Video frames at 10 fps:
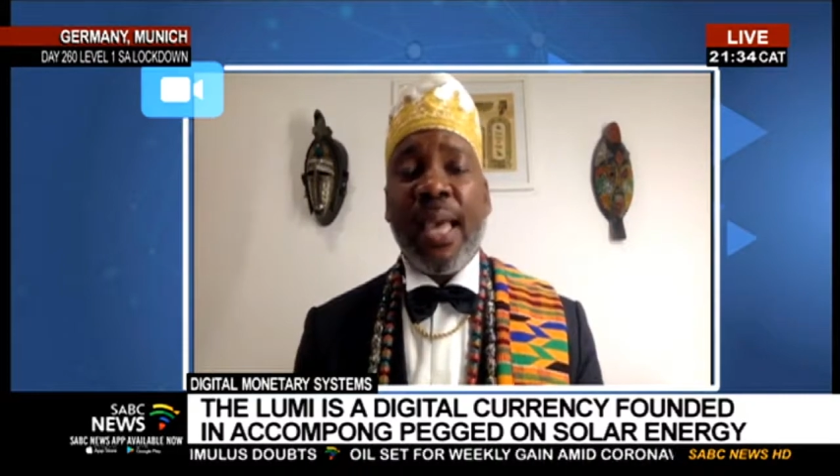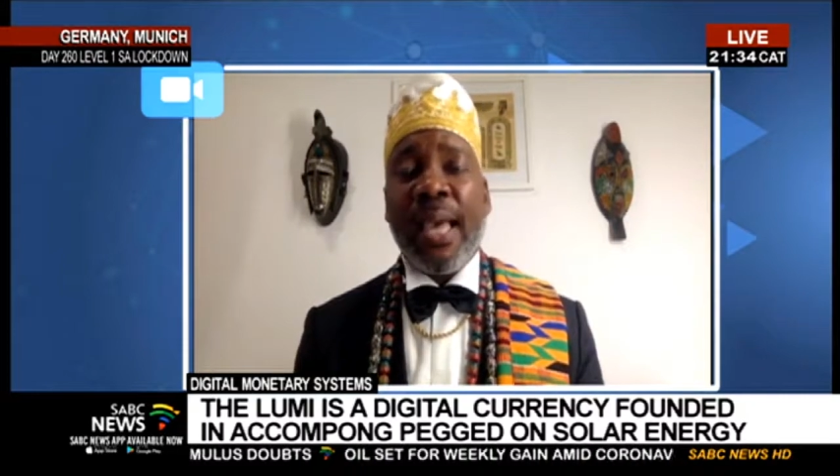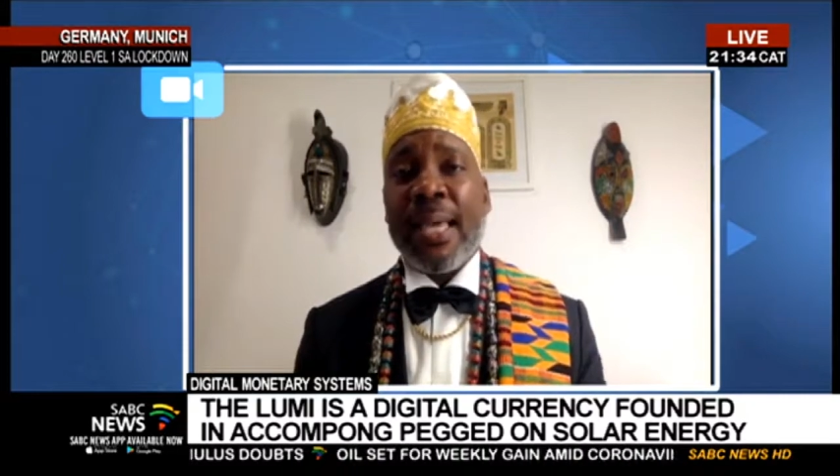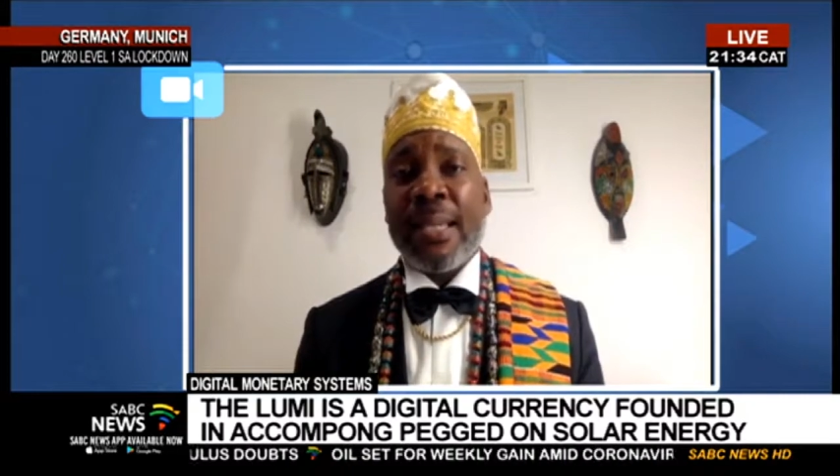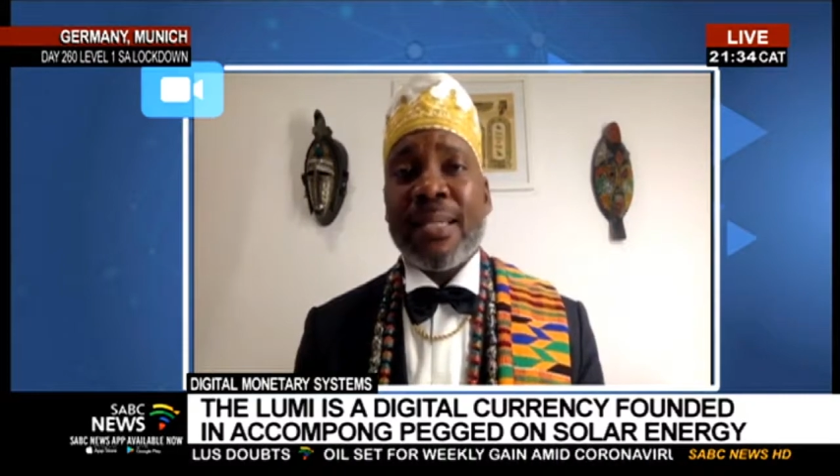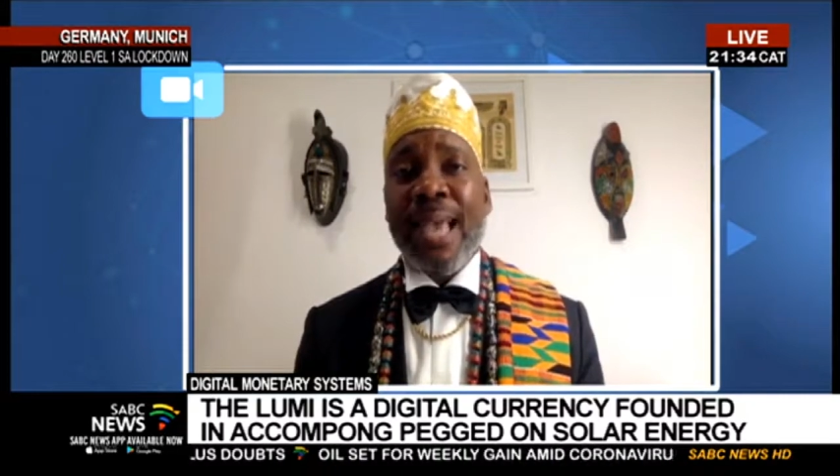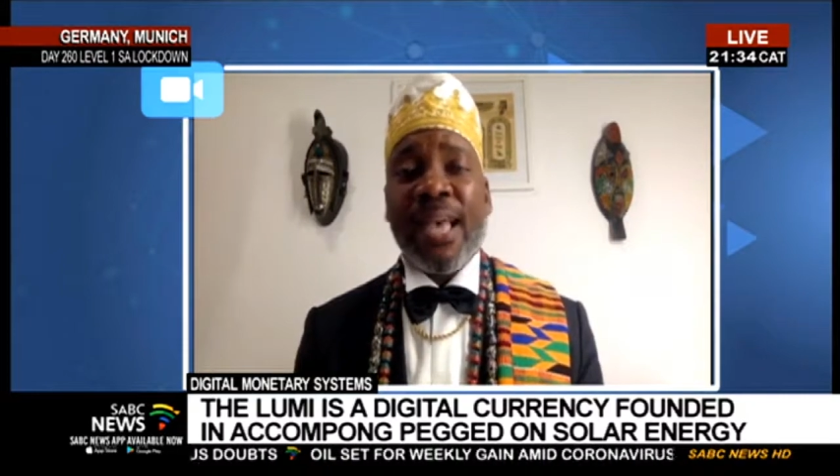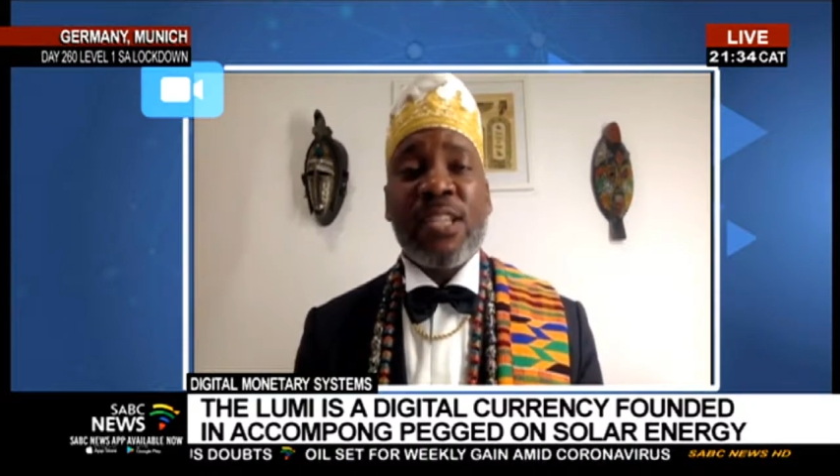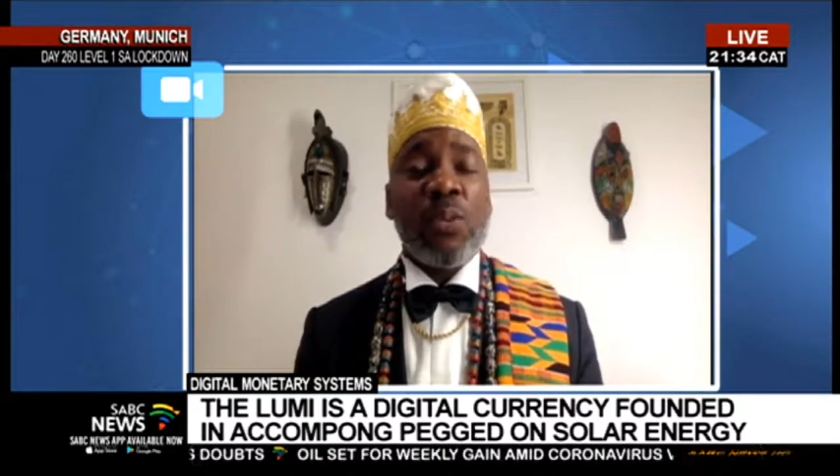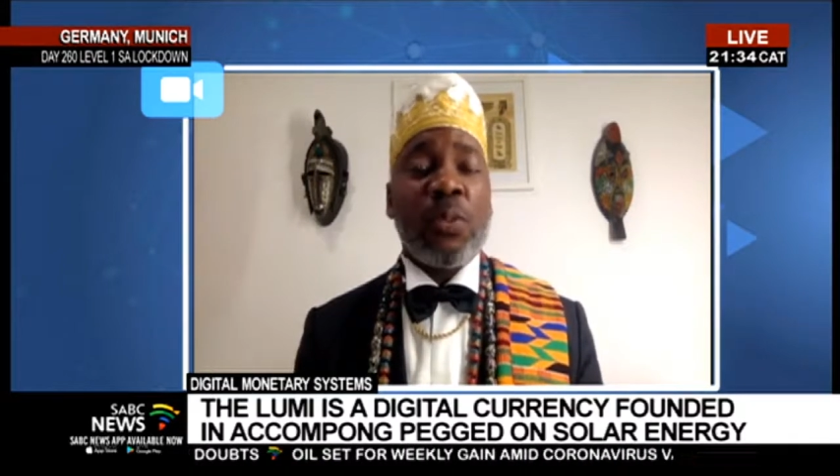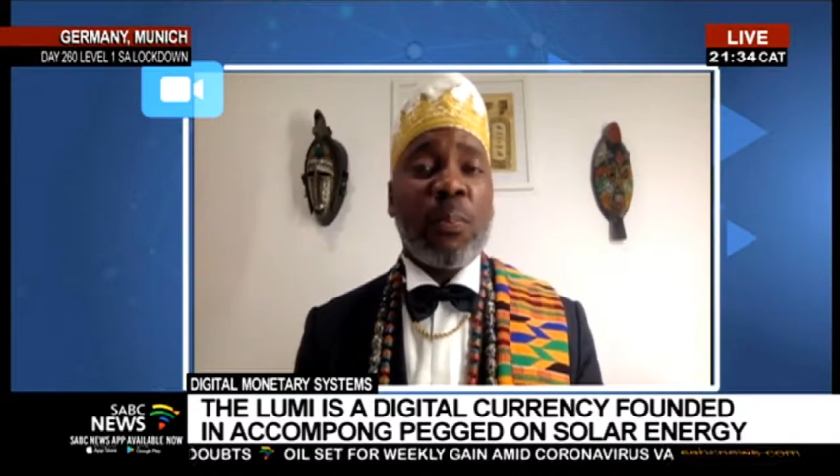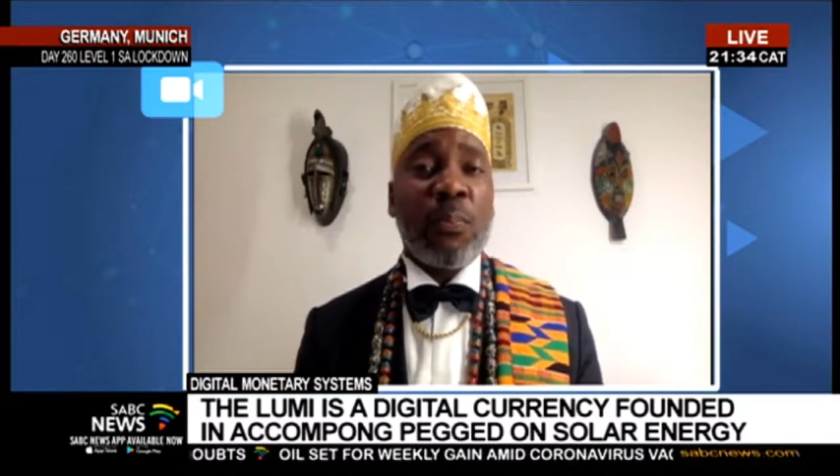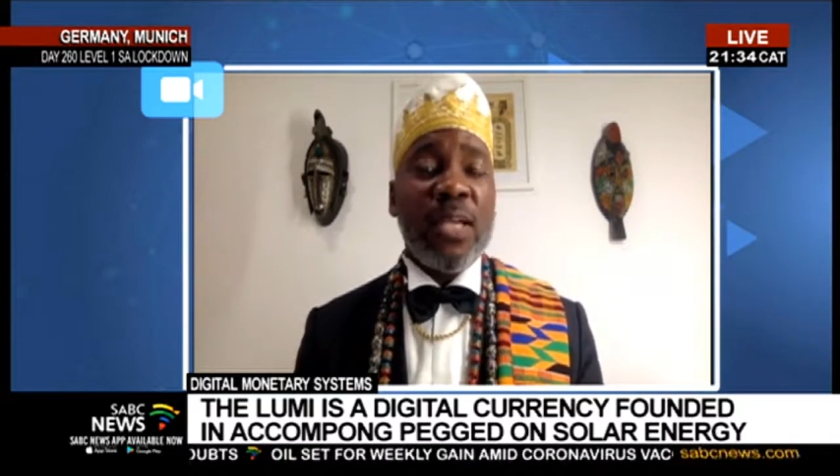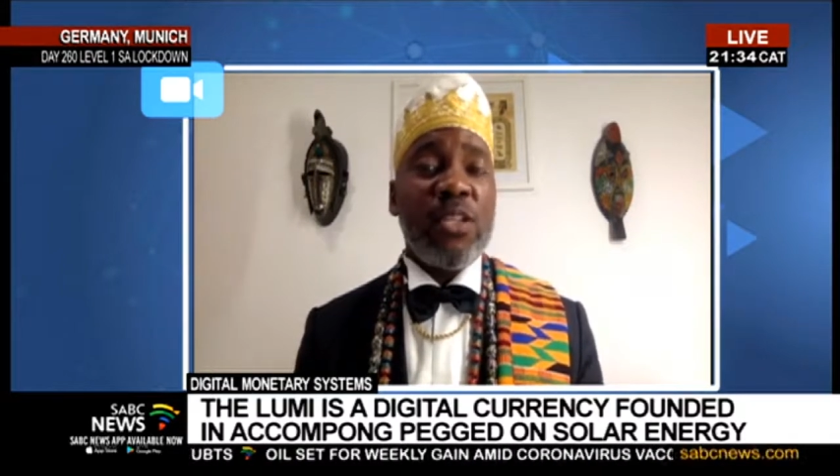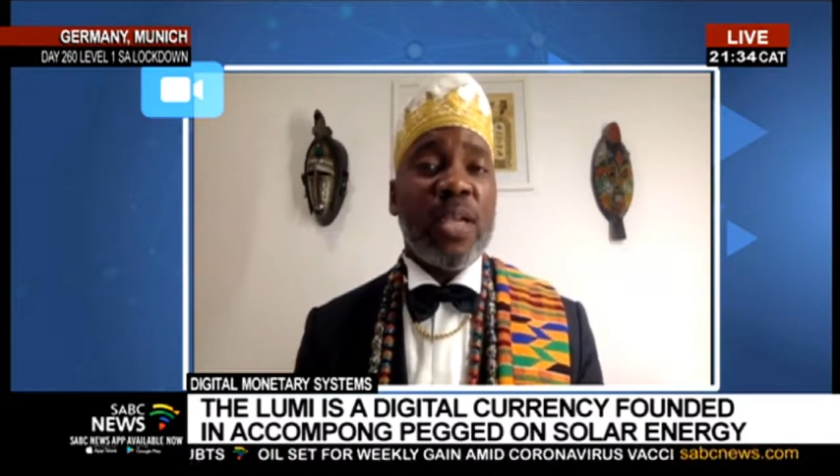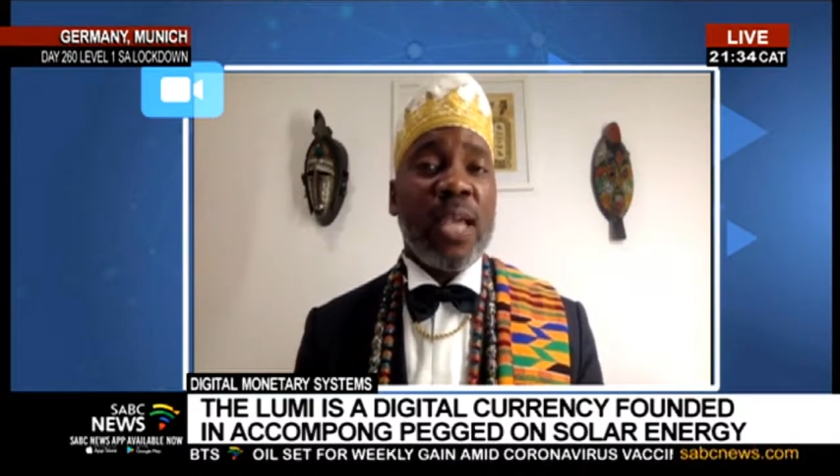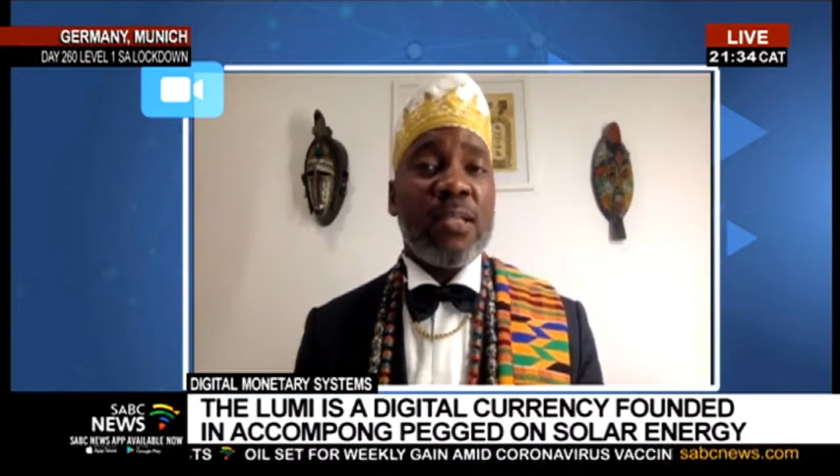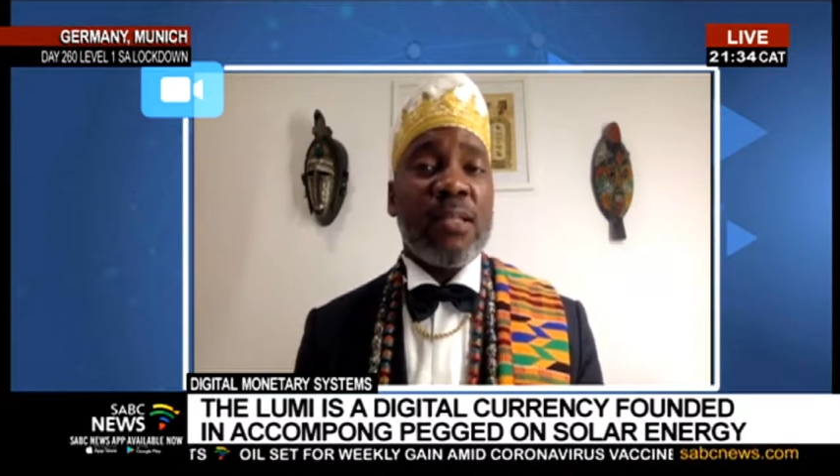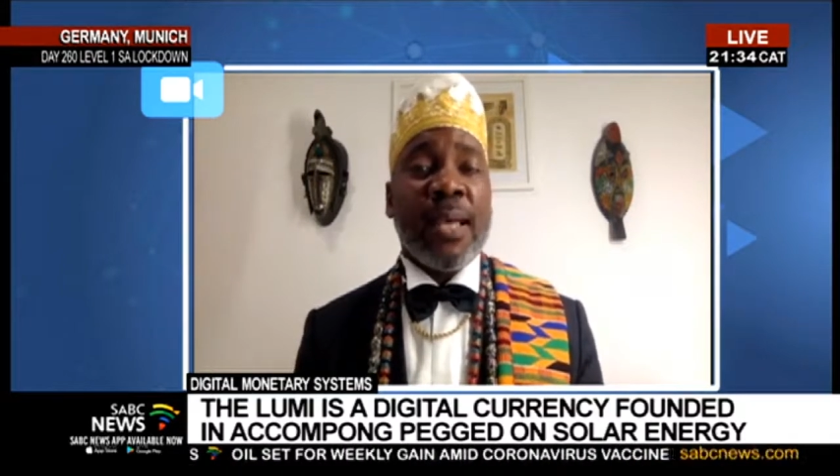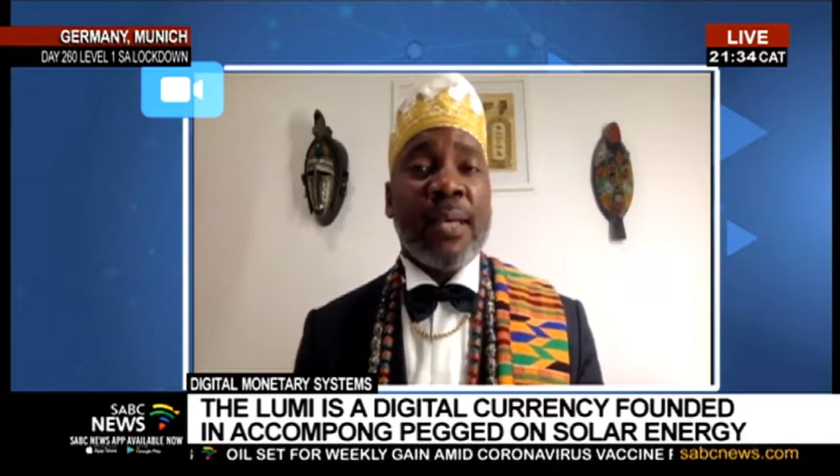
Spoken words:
And as you will appreciate,